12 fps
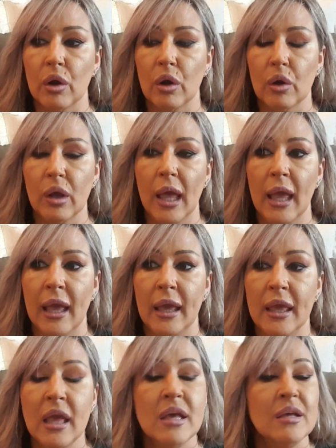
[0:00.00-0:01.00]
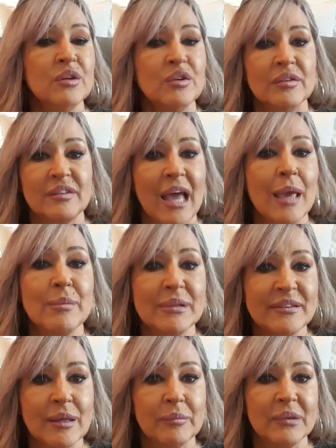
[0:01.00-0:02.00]
Okay? Just name it
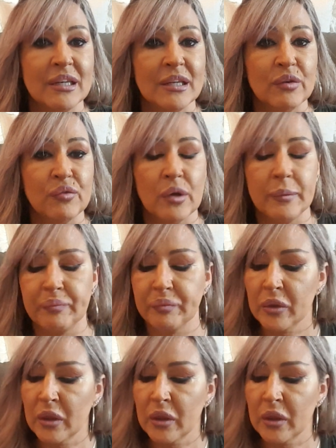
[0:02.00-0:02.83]
something different.